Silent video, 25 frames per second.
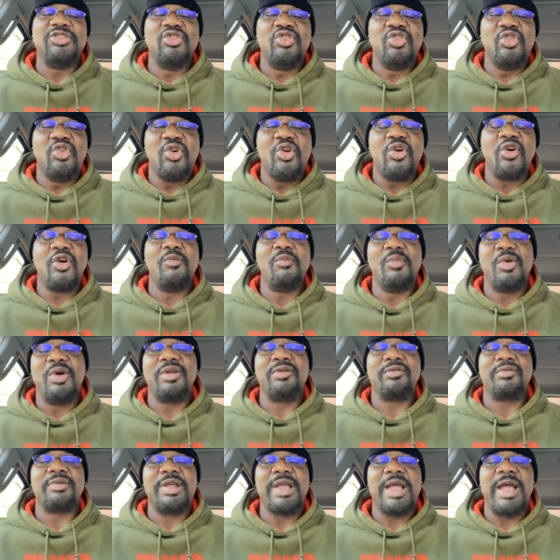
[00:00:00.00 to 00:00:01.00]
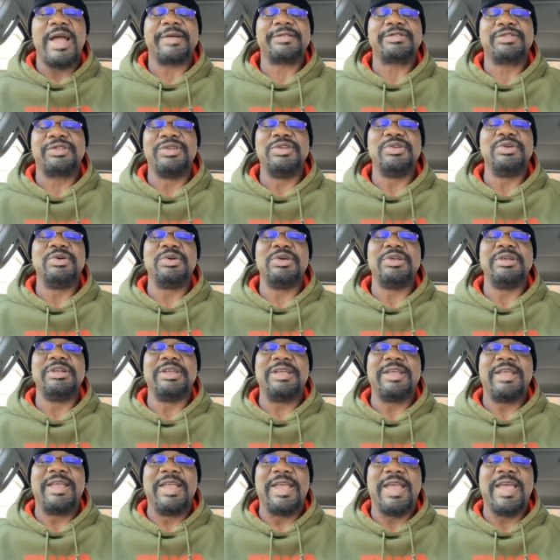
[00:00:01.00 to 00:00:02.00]
normal reaction you're
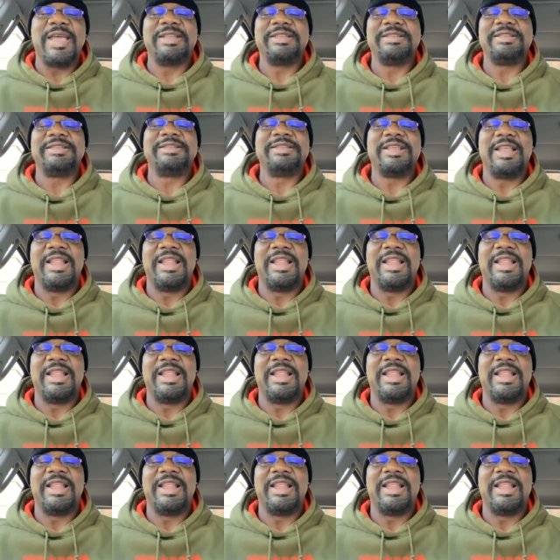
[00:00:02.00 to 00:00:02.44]
gonna get